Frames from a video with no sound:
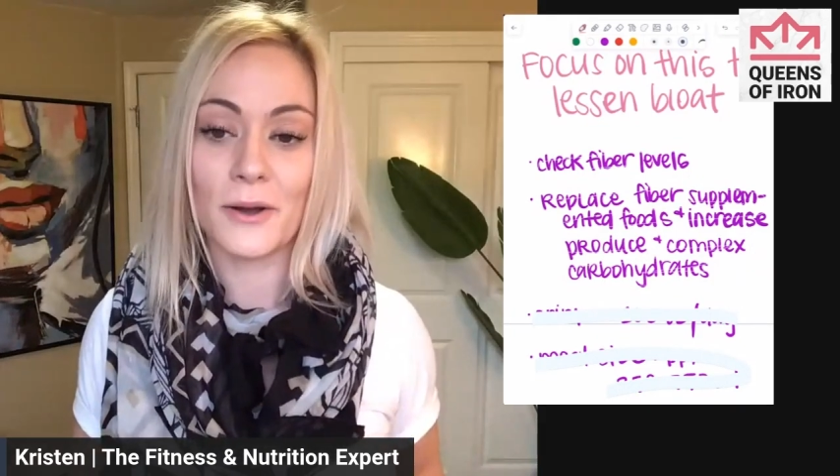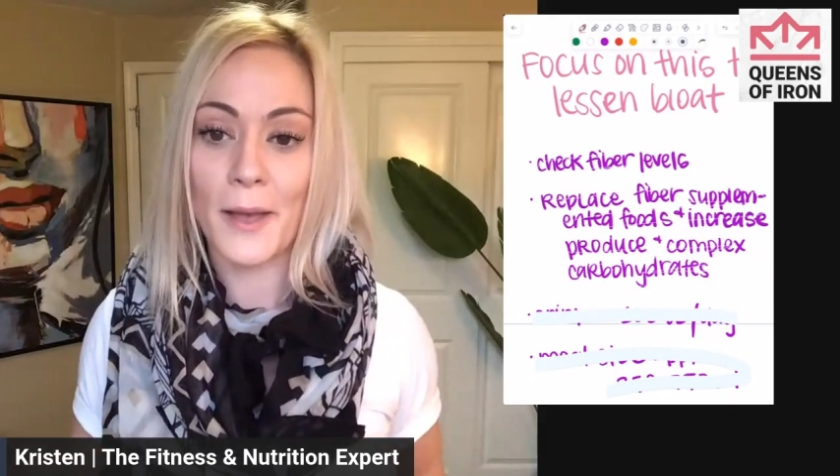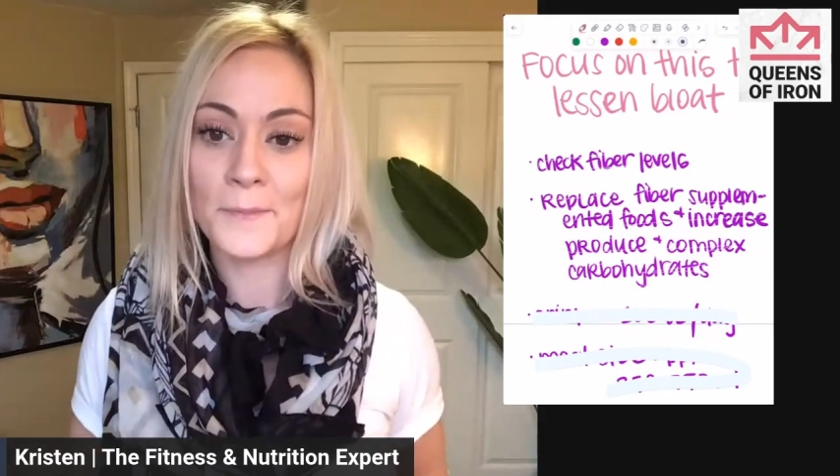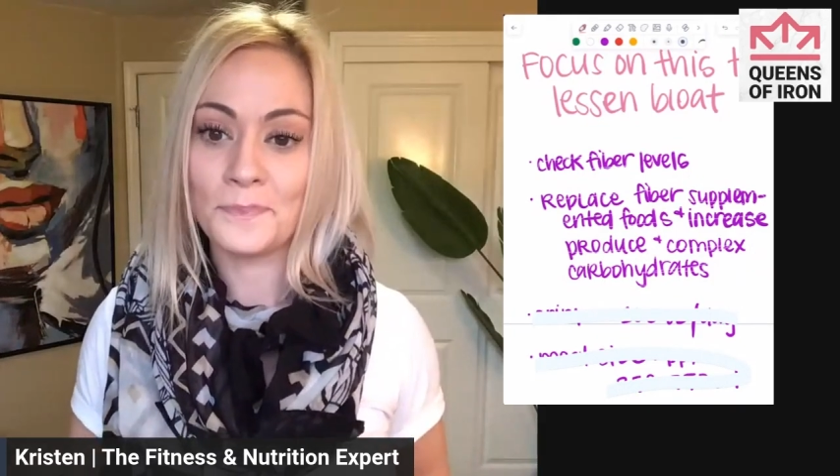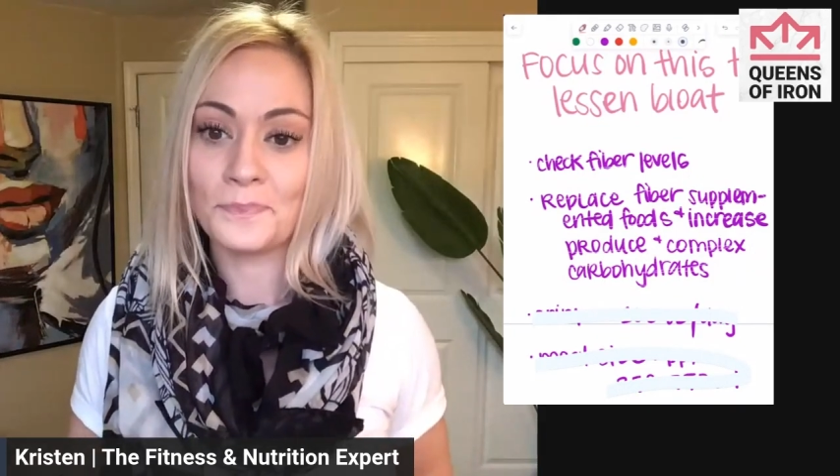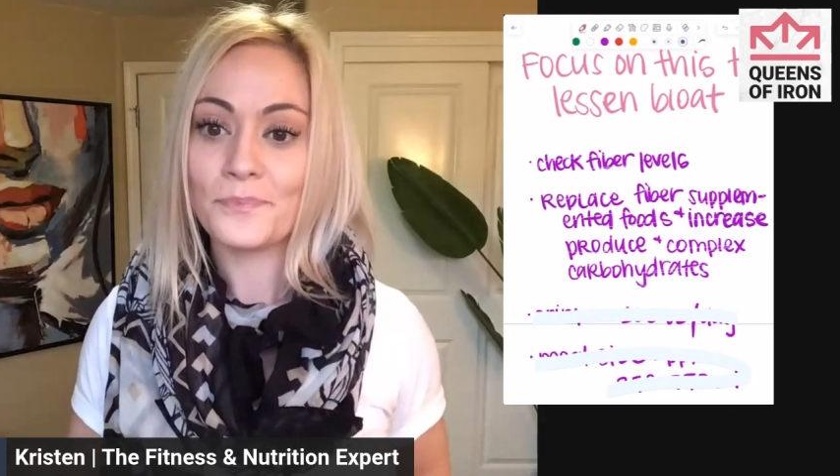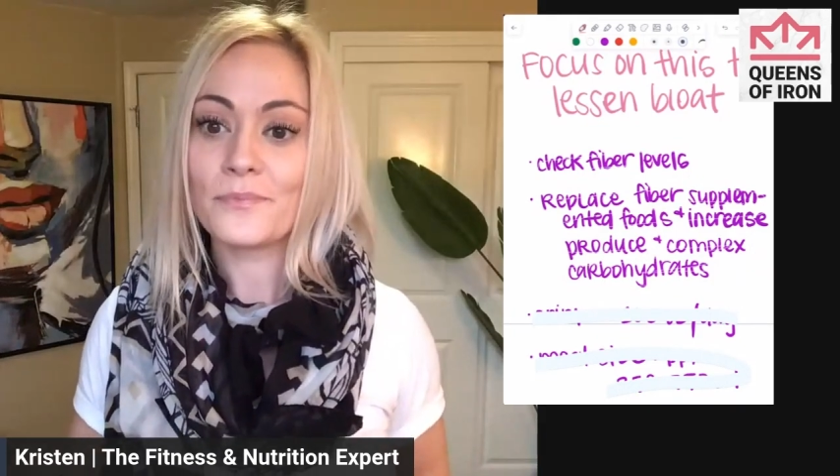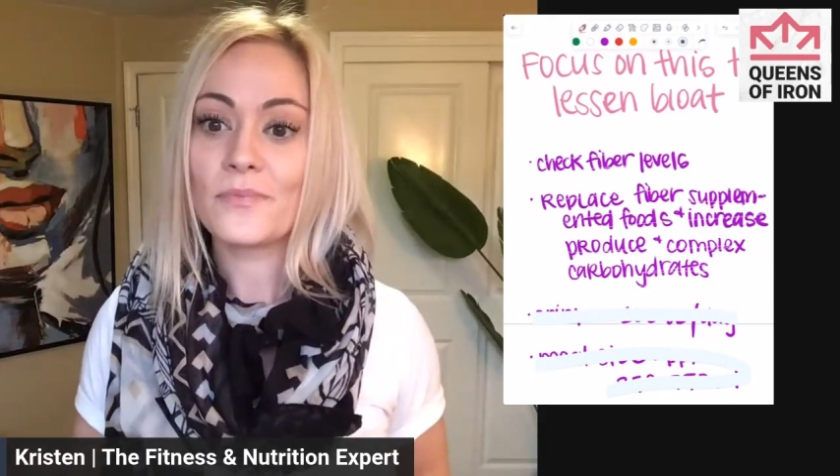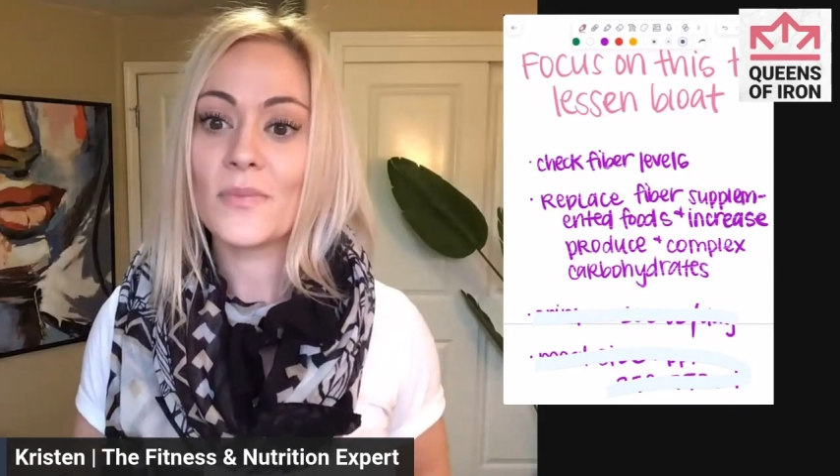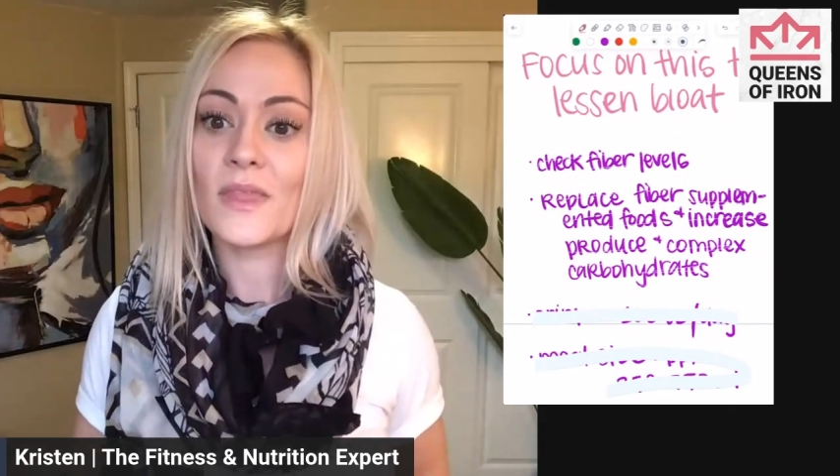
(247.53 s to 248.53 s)
Okay.
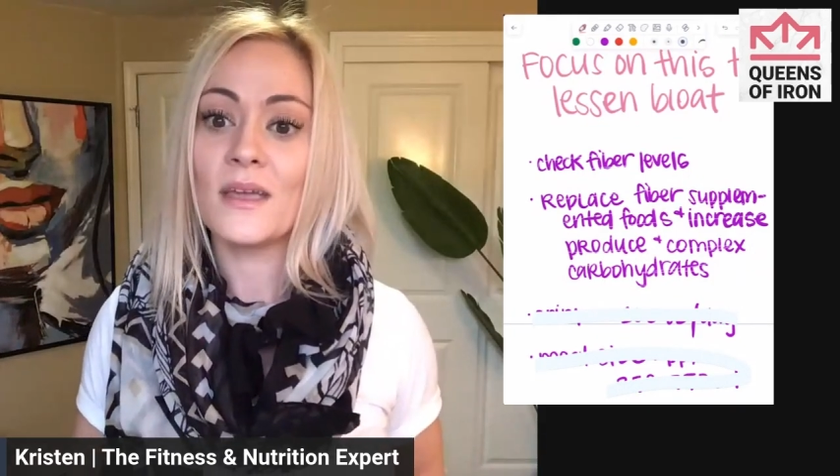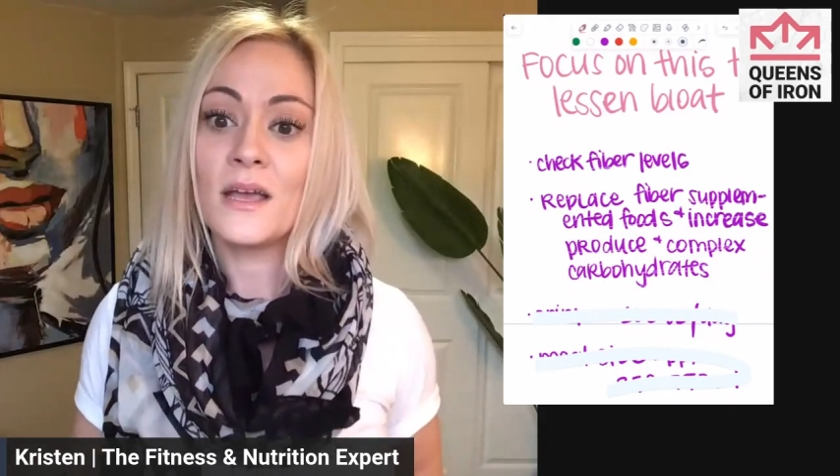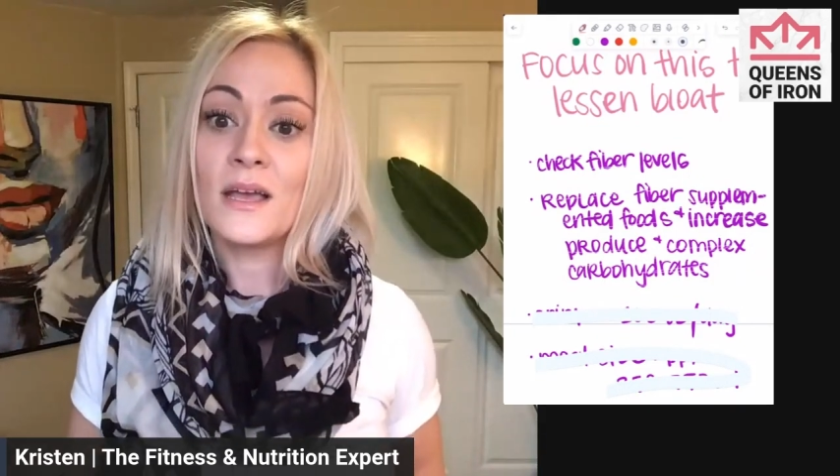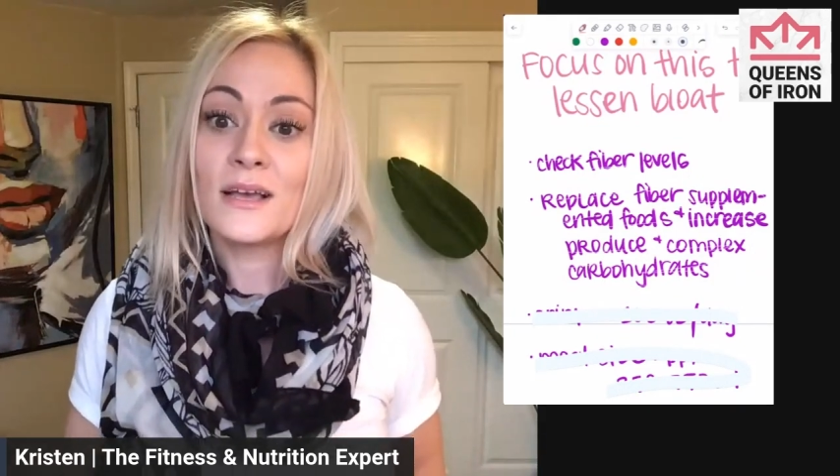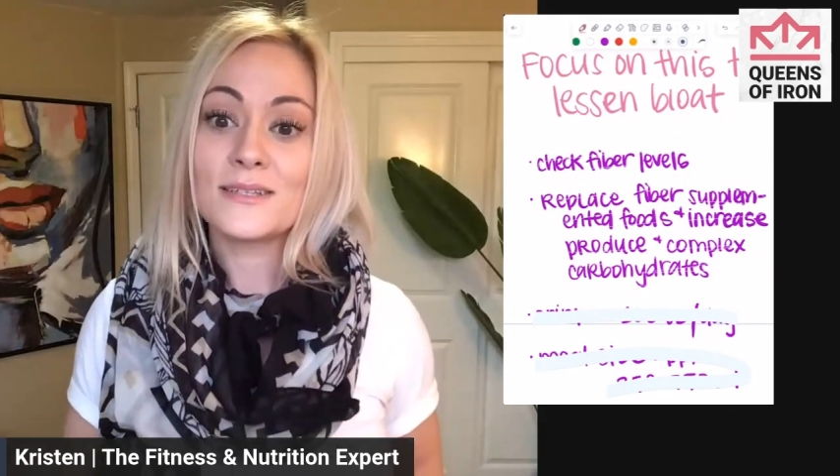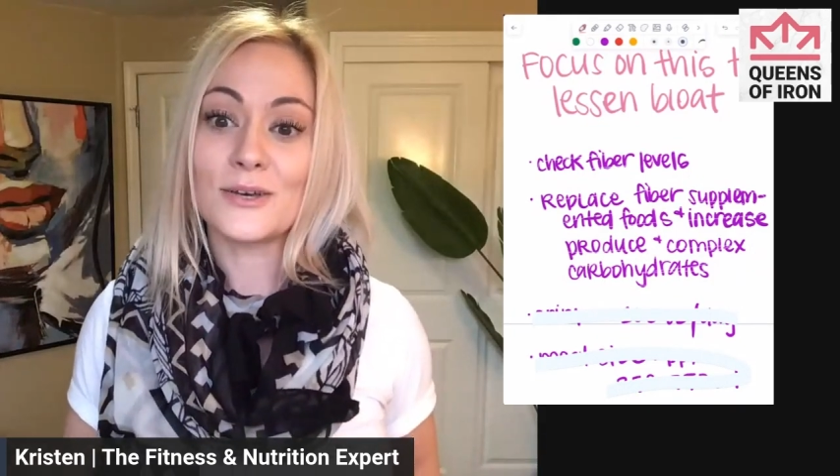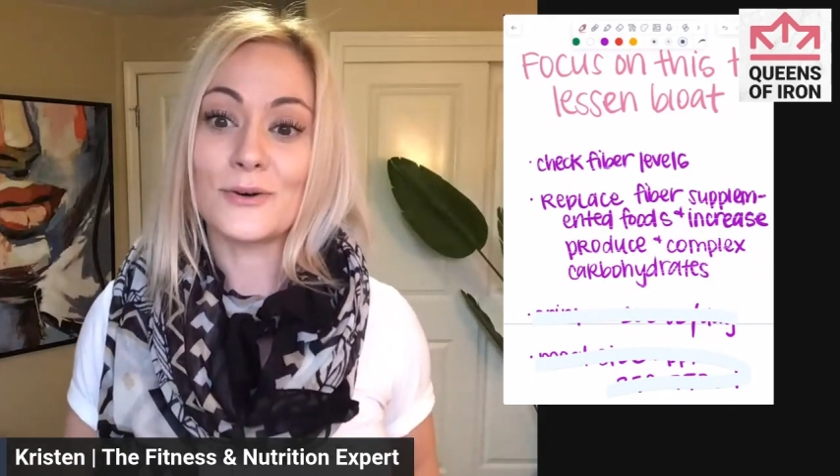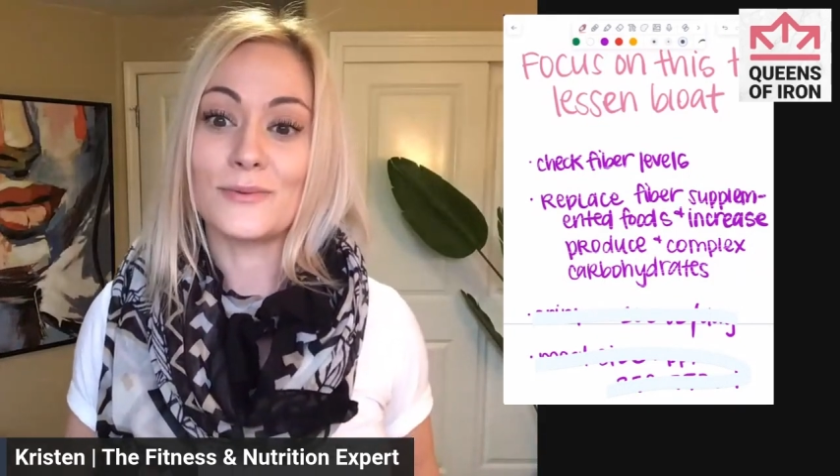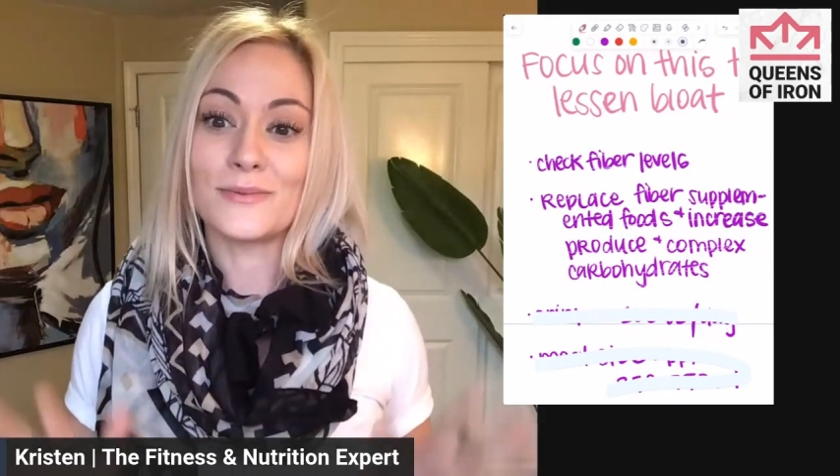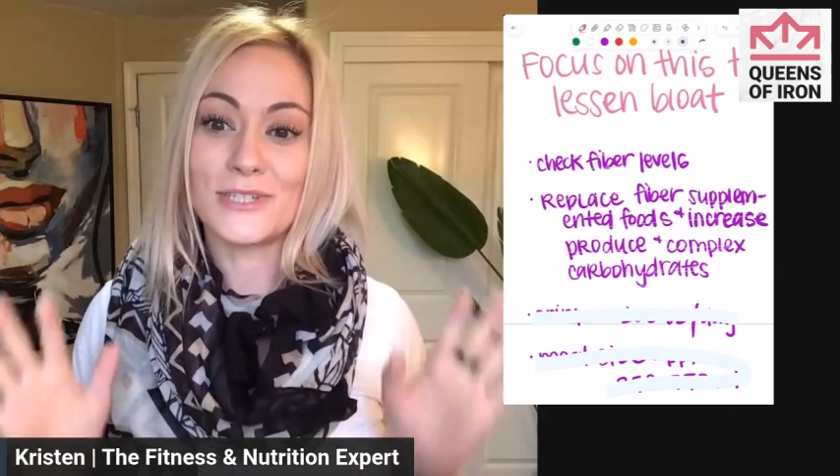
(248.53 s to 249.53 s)

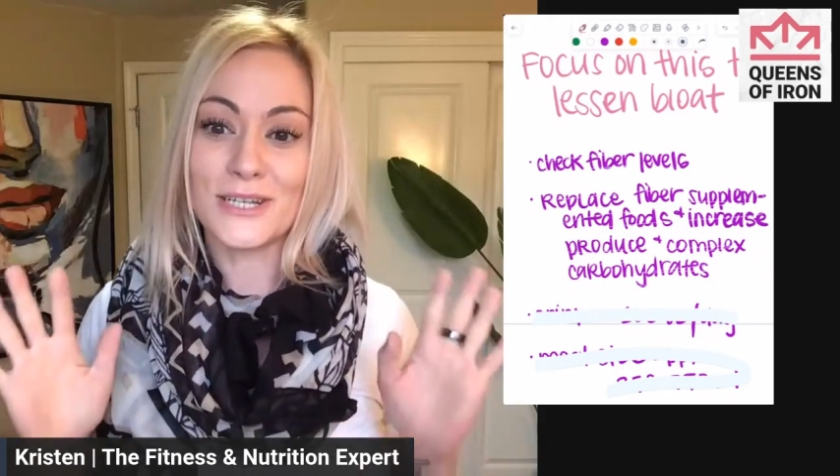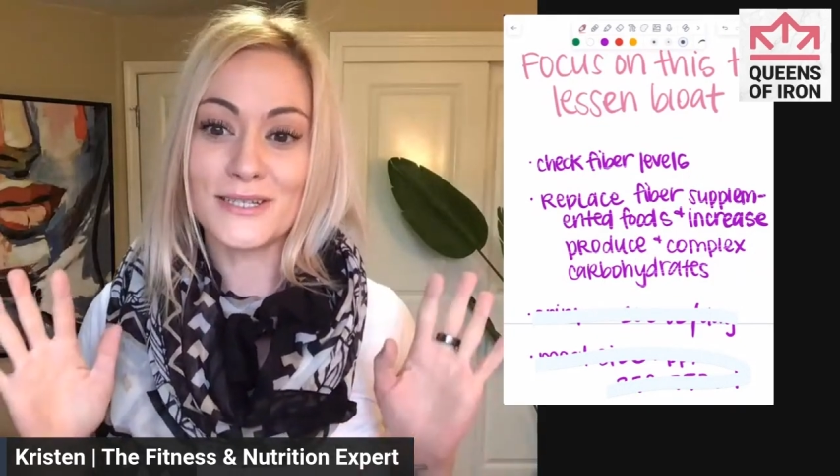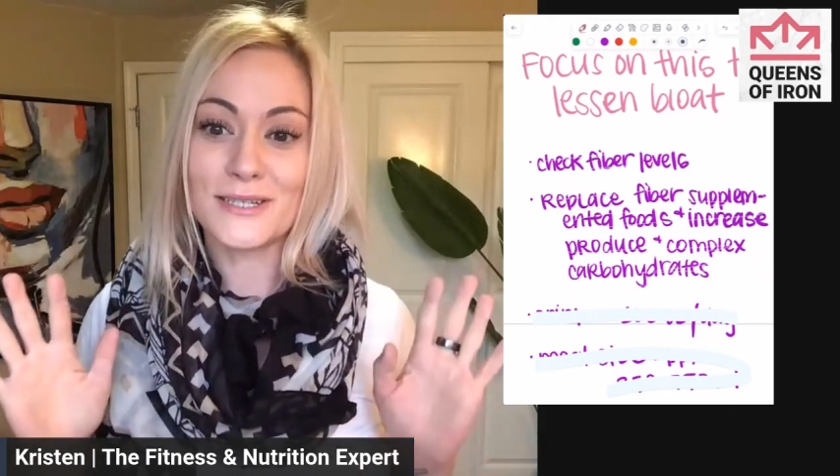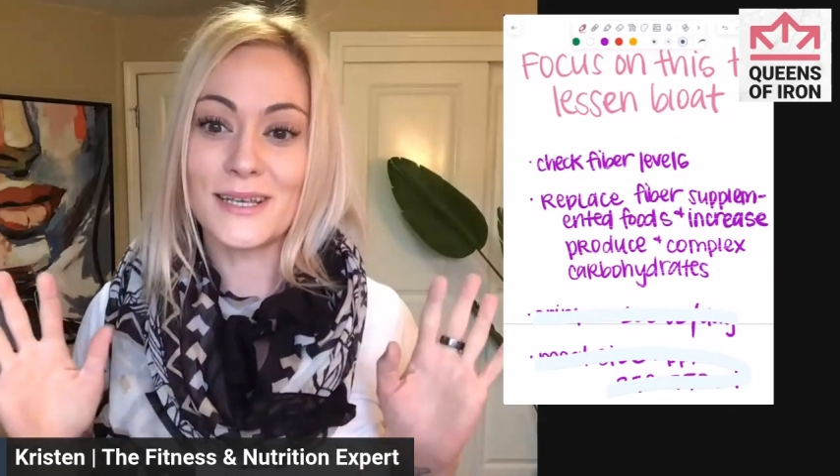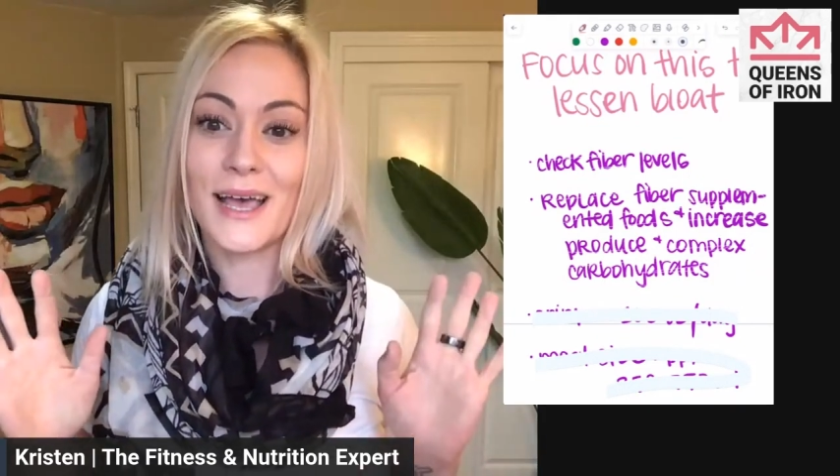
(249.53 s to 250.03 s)
So just